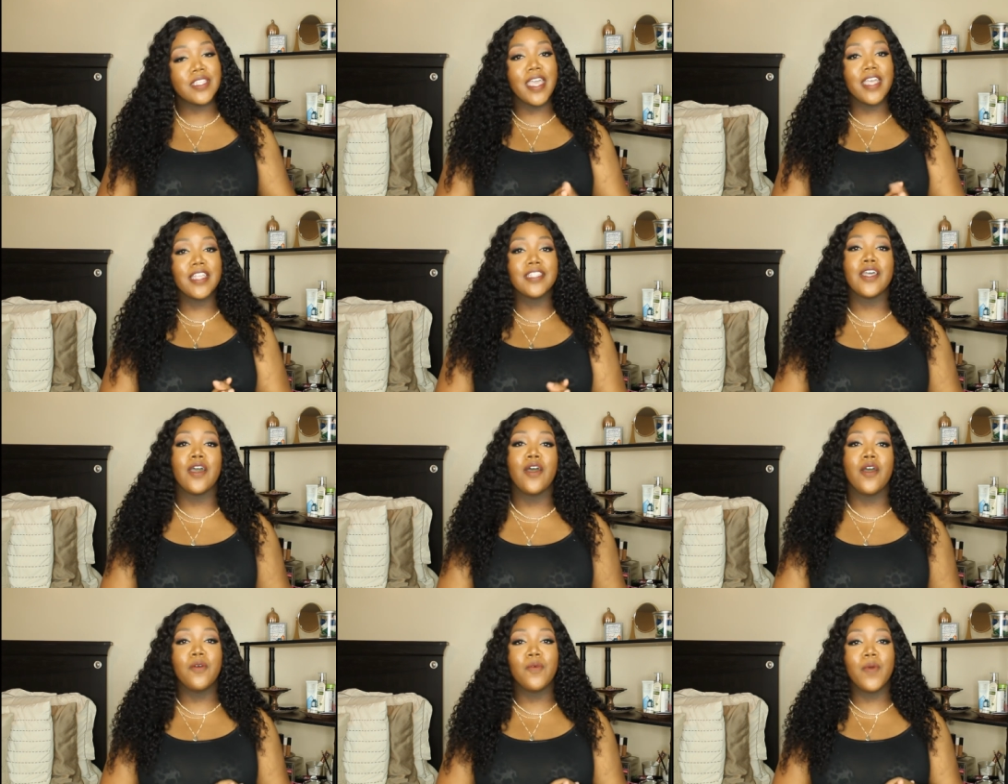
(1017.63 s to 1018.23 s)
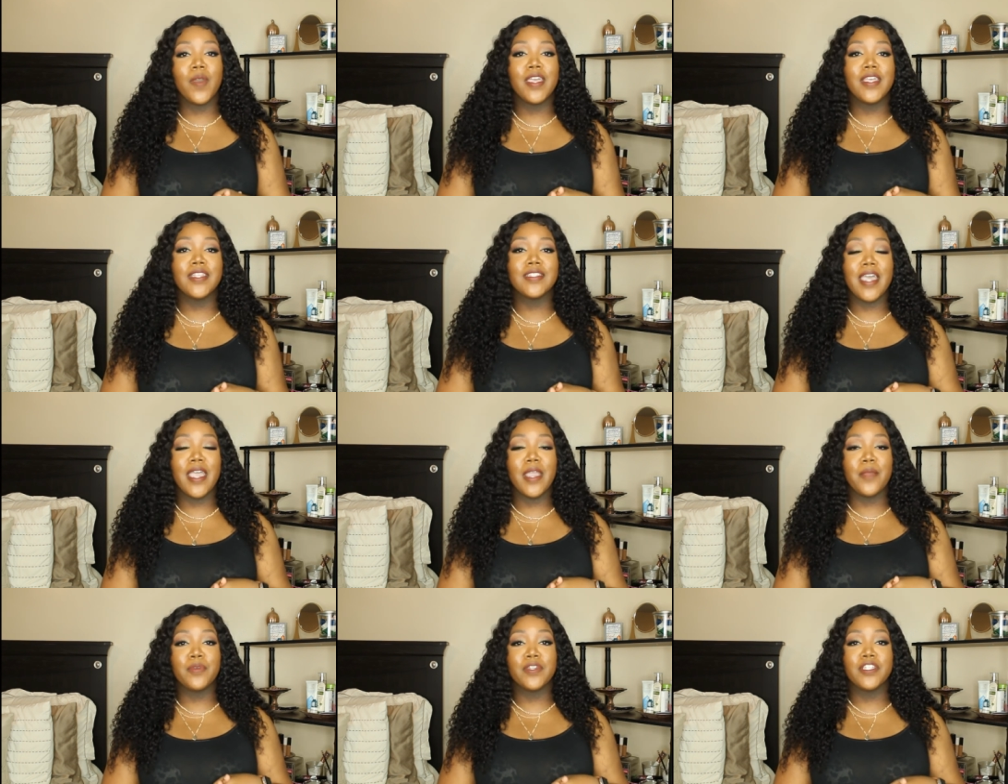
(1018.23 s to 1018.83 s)
As always,
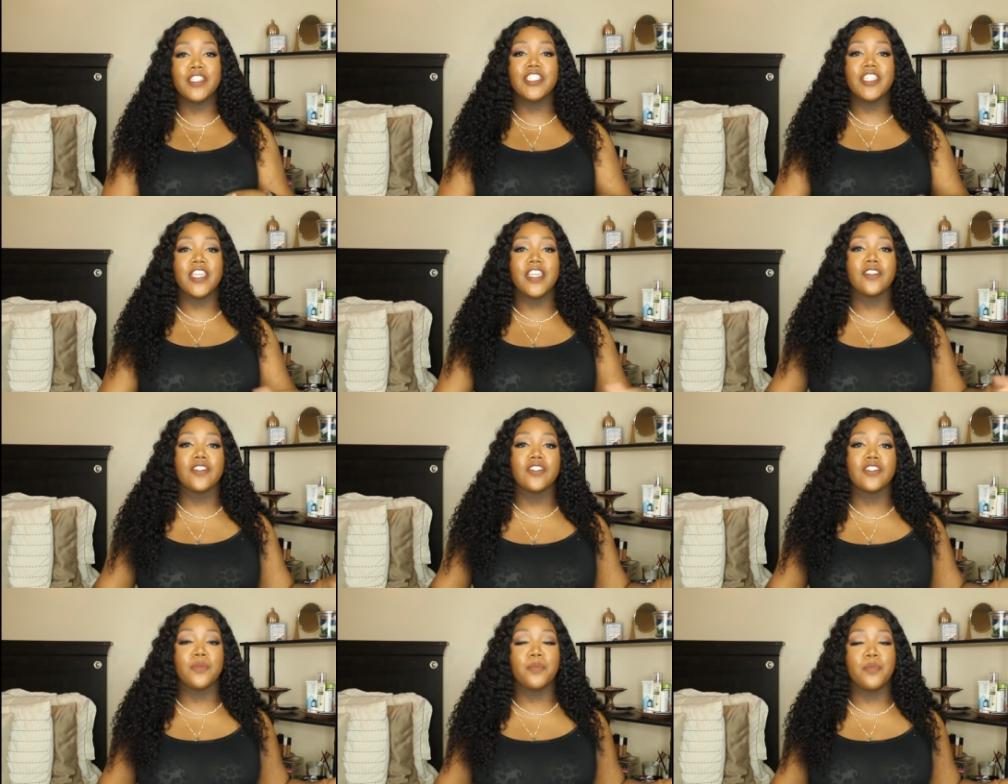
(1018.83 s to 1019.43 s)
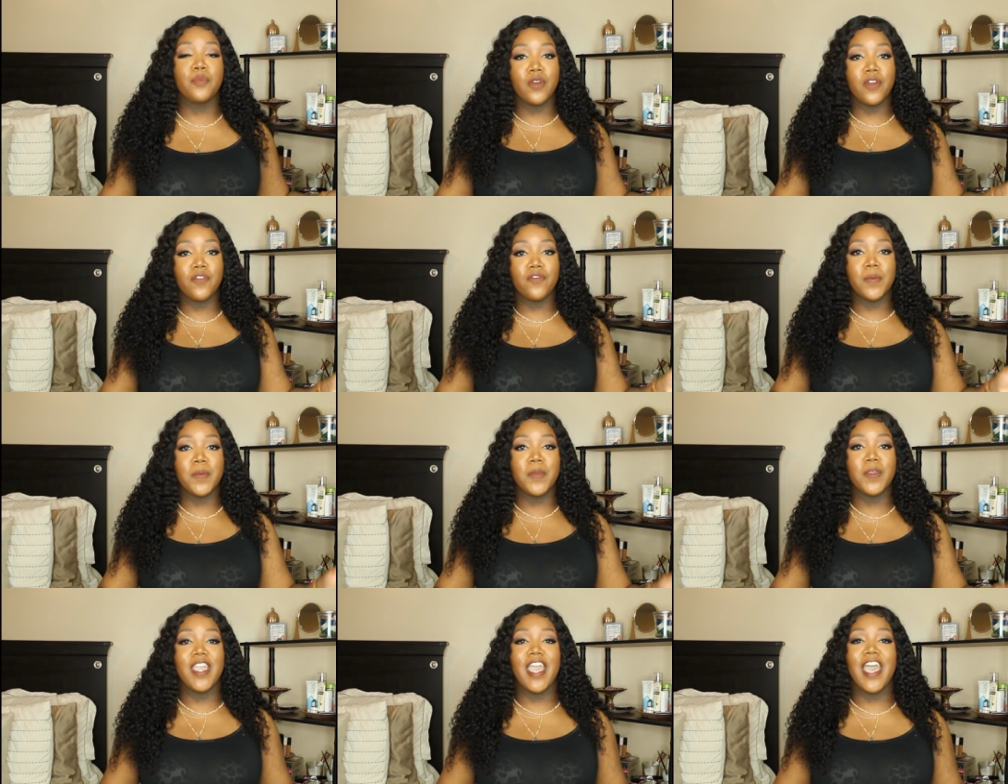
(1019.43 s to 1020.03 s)
I appreciate the support
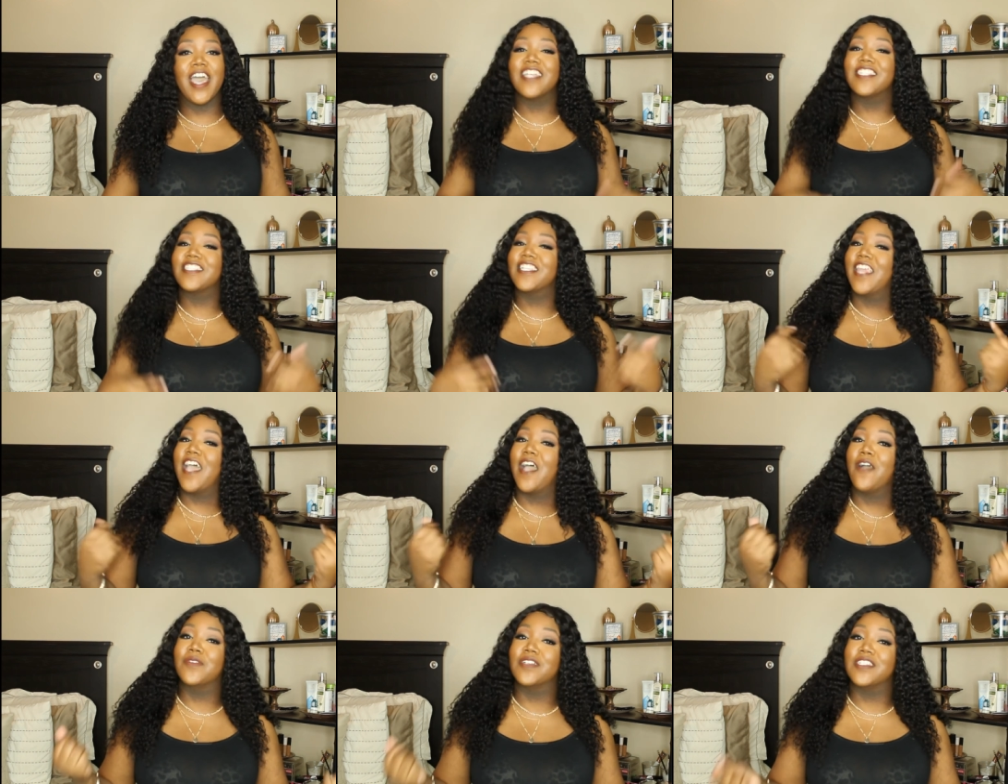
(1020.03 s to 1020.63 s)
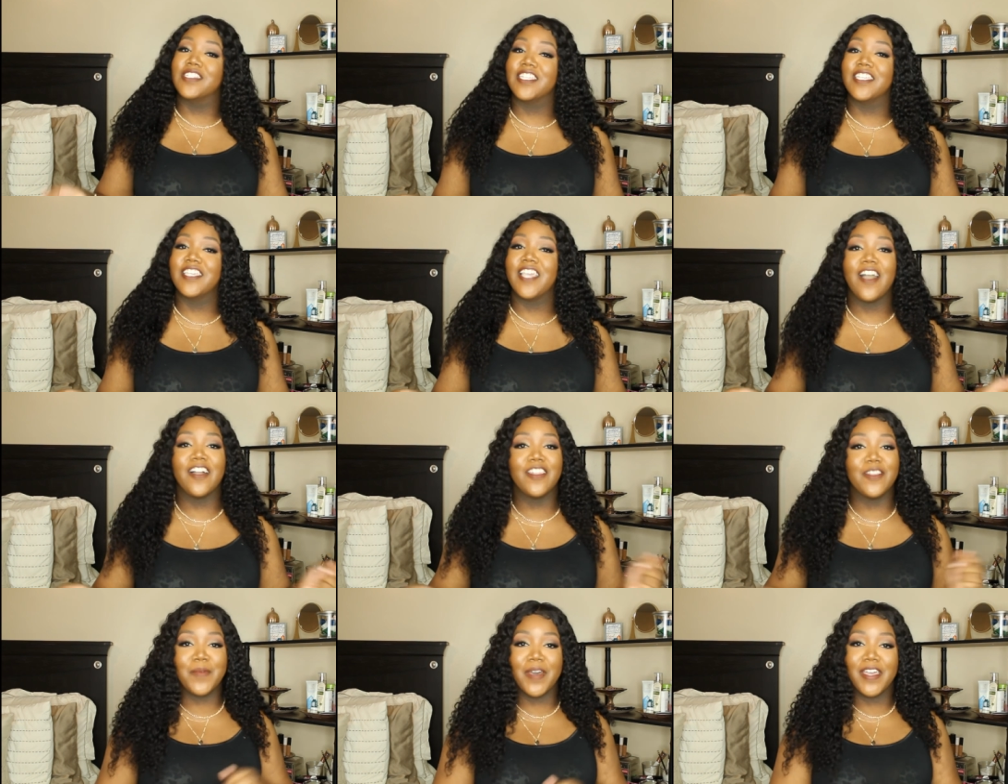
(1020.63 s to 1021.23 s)
from you guys, and I will see
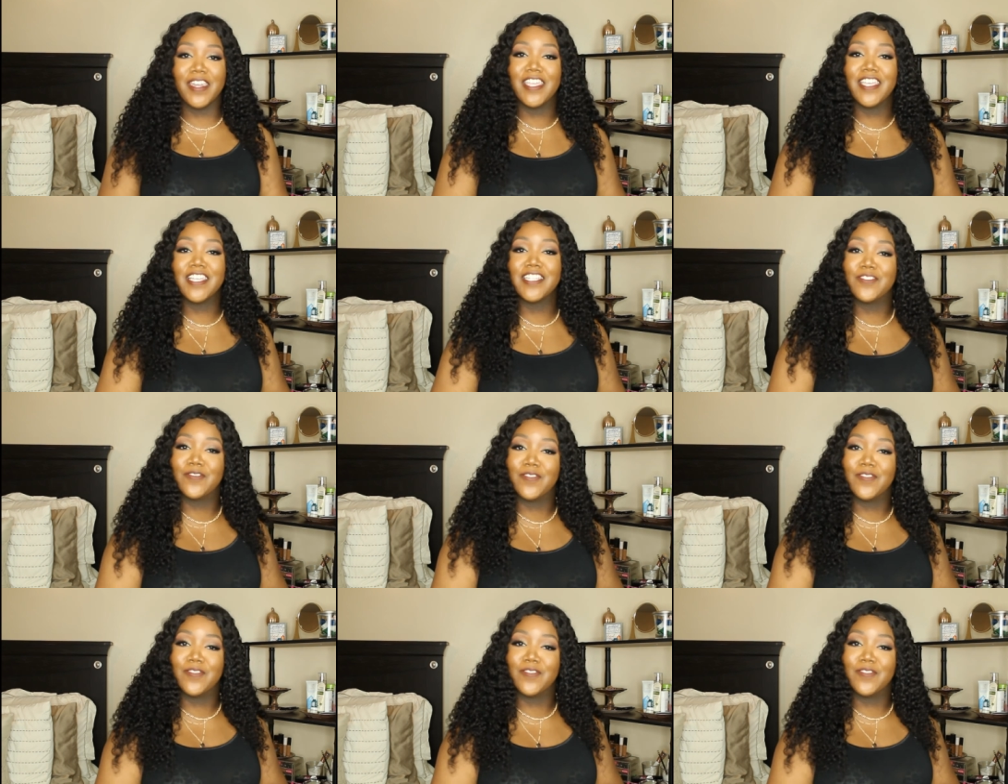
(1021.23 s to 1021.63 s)
y'all in my next